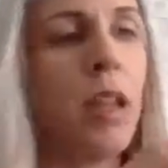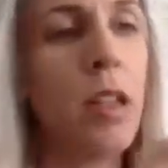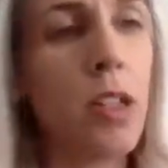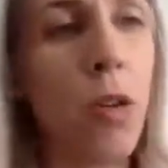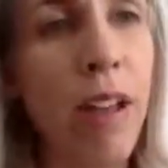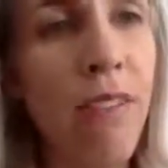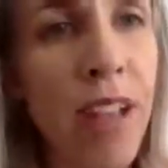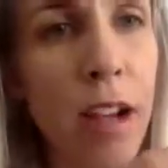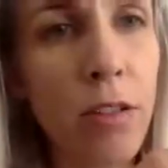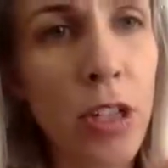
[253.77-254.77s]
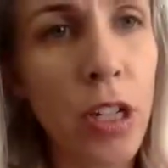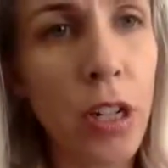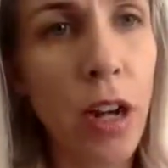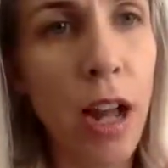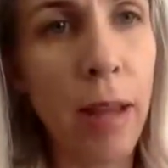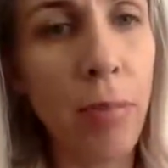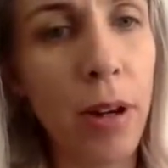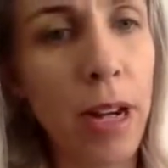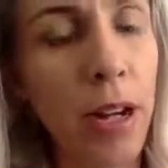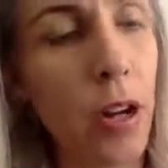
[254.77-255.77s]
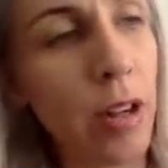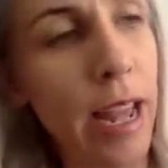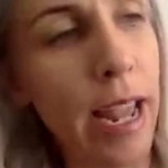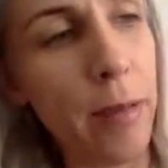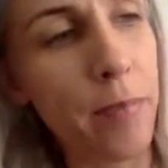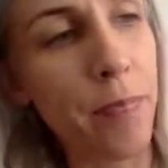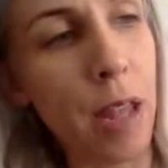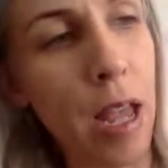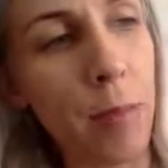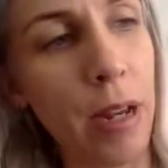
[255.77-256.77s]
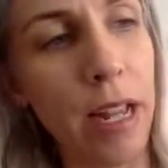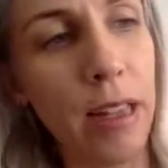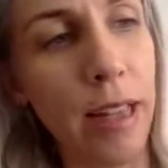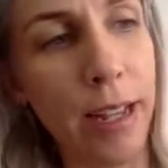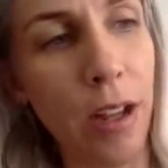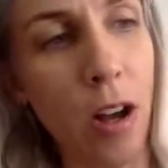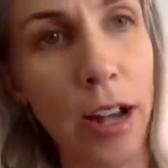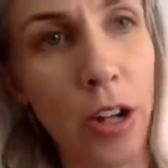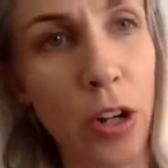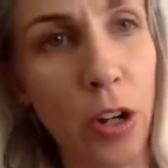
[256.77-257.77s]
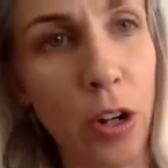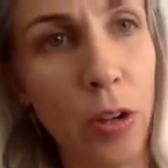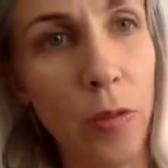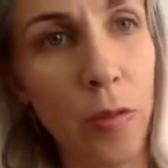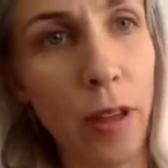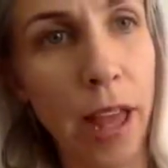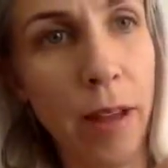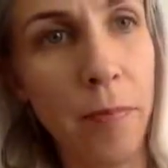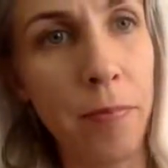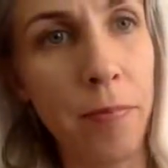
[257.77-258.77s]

So I found her, I put in her name. I'm going to click on her. Okay.